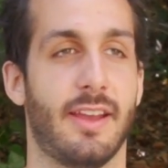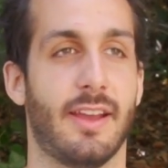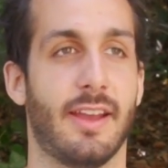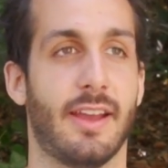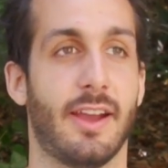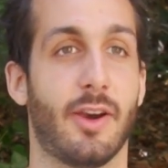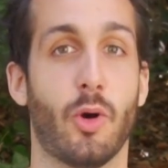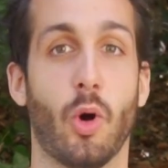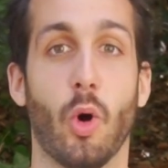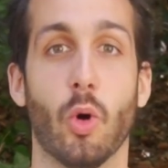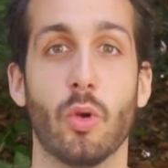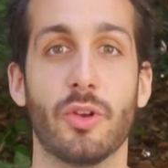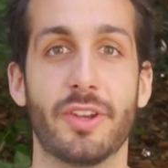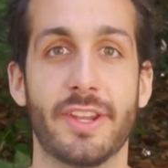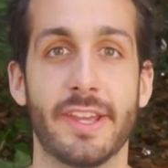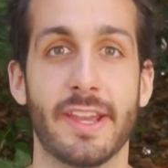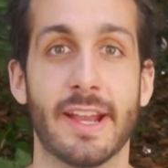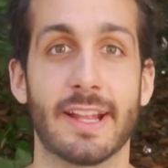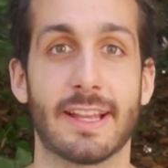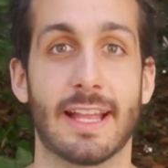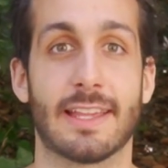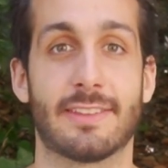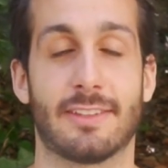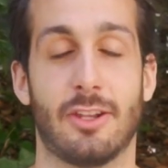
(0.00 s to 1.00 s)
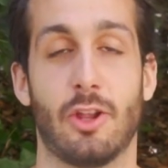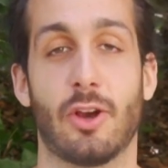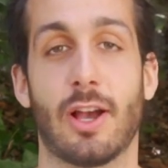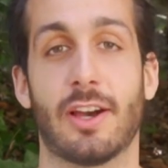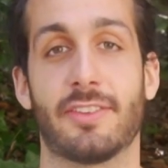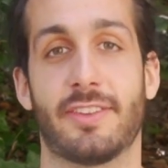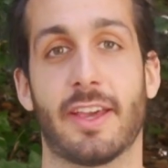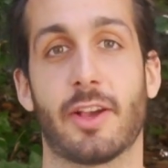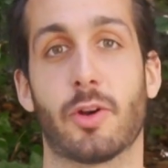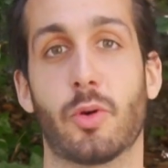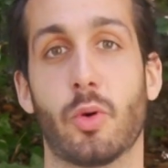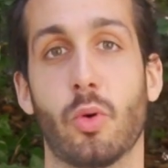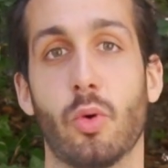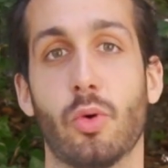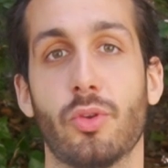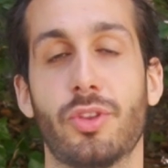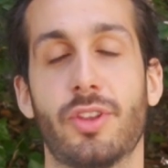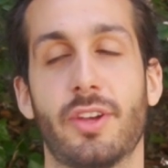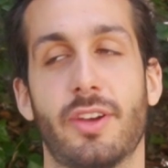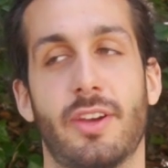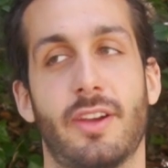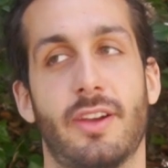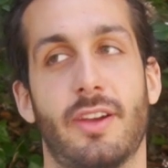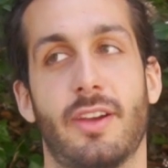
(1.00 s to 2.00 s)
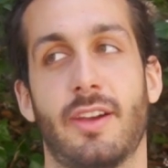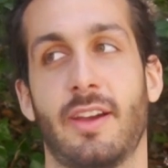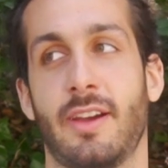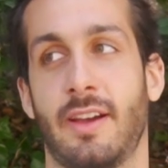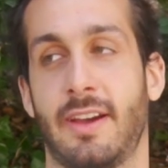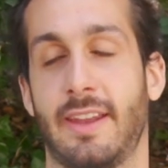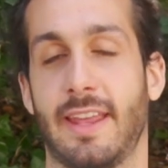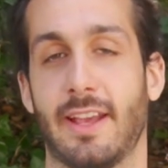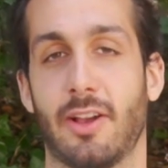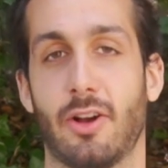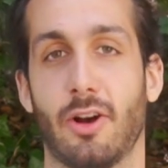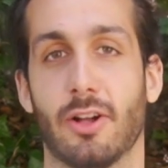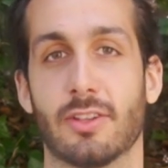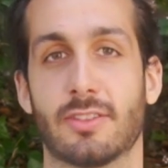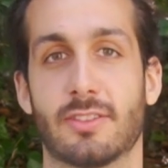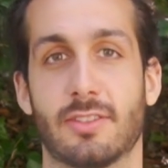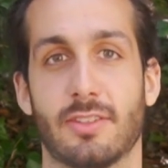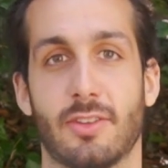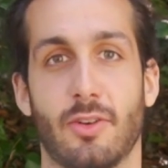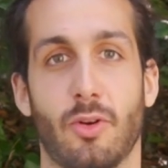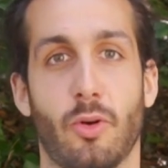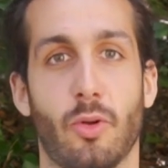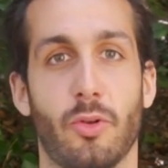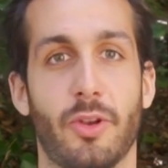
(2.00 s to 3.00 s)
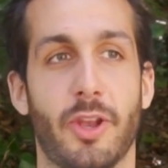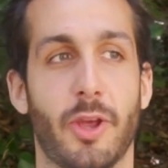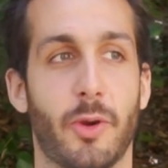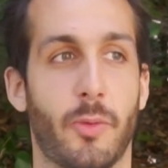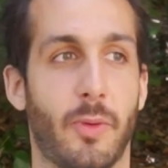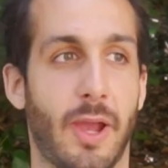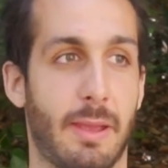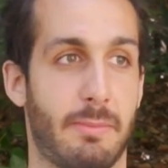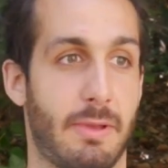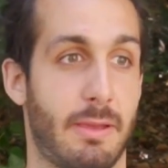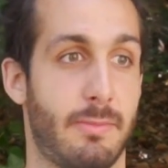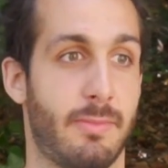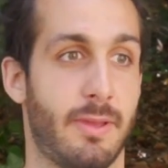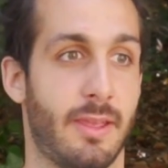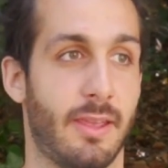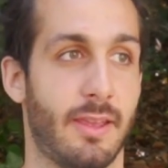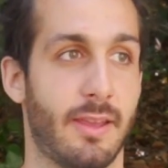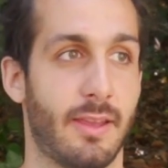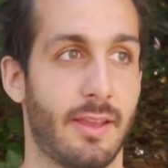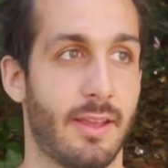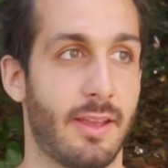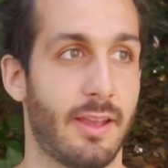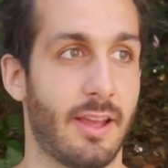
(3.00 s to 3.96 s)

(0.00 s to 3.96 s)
holding it as long as I could, and I got all the way maybe